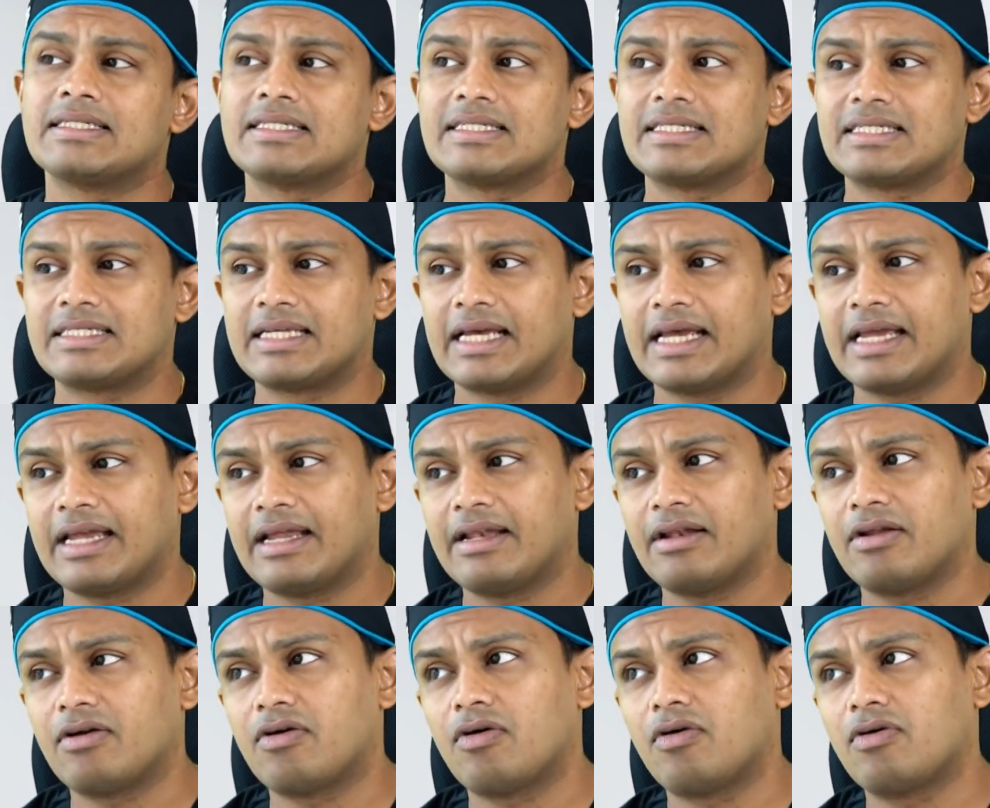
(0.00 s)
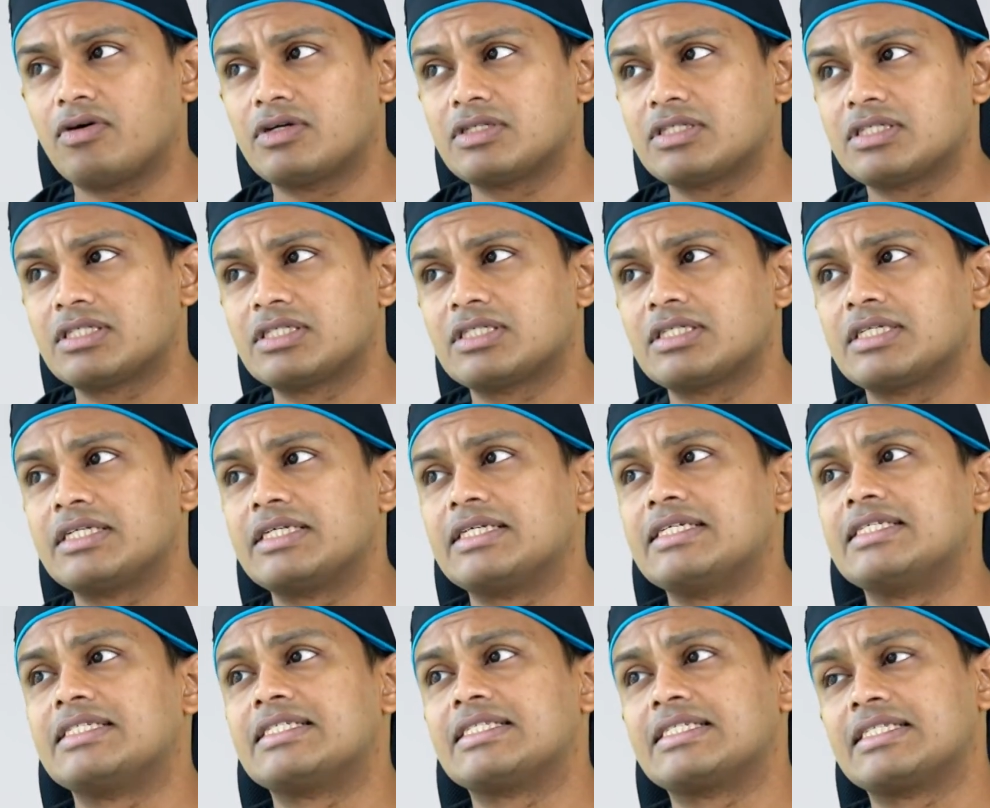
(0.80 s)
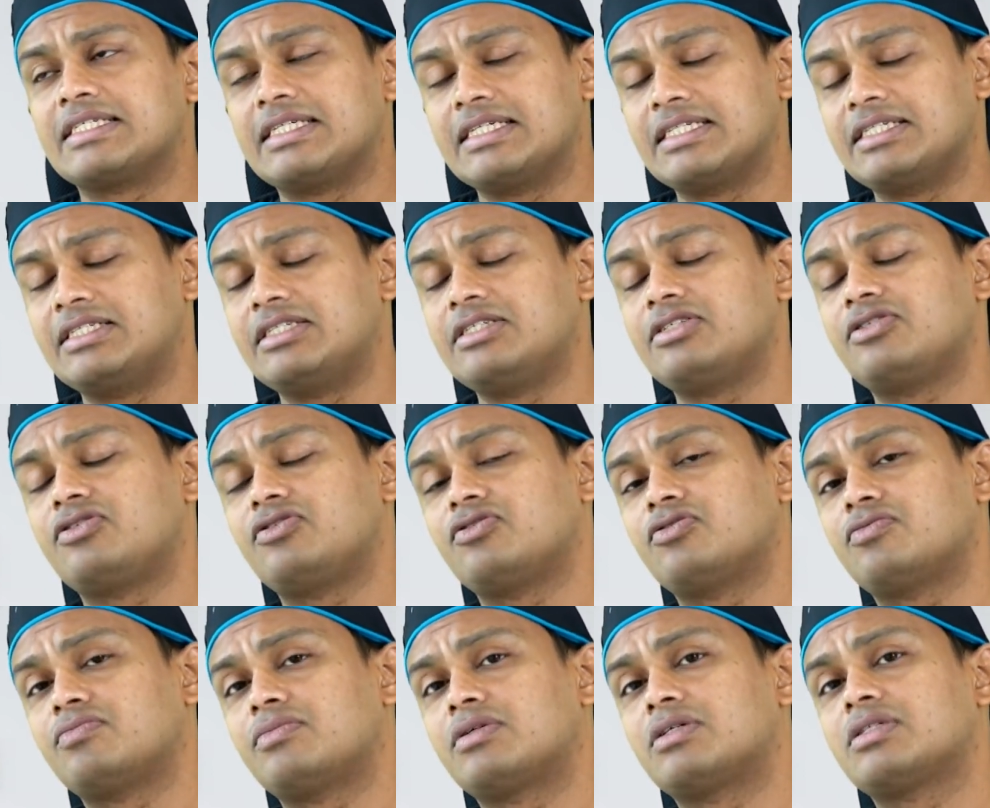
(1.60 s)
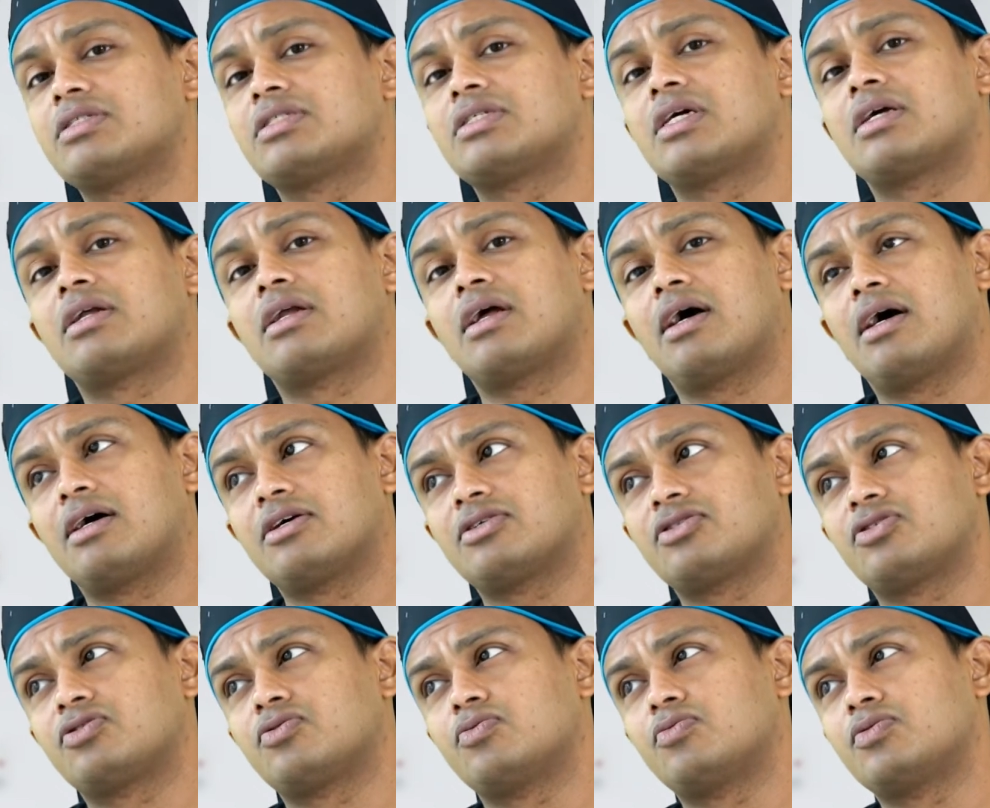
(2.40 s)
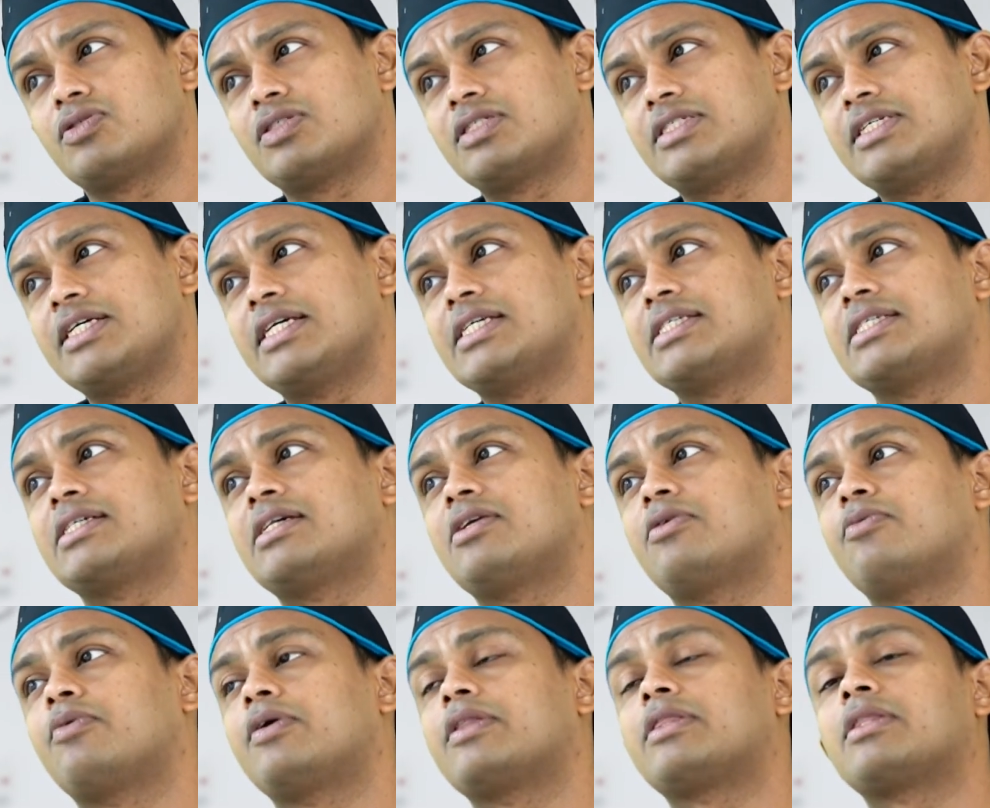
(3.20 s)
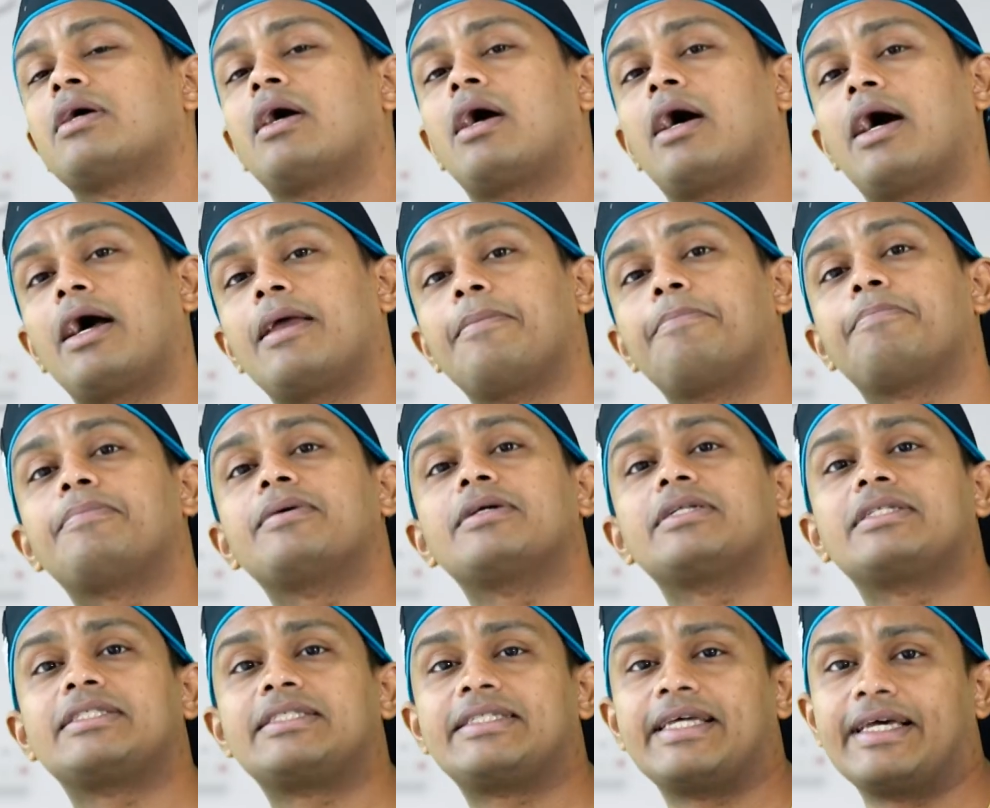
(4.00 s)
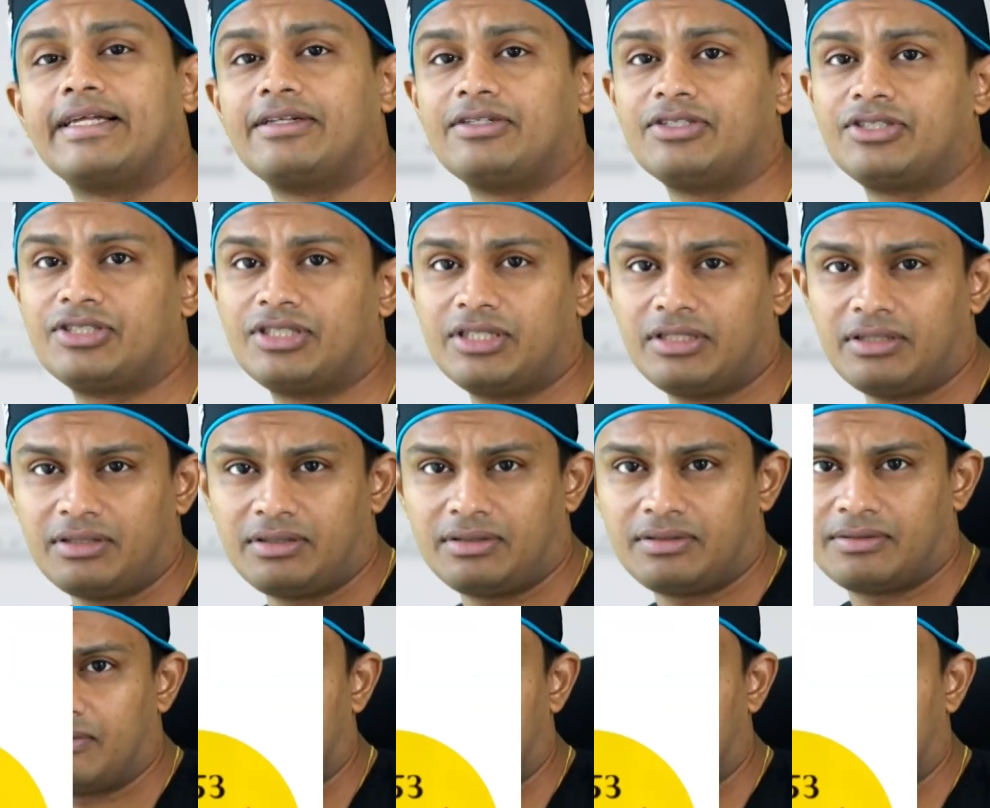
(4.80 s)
Second cause is kidney tumors are associated with hypertension.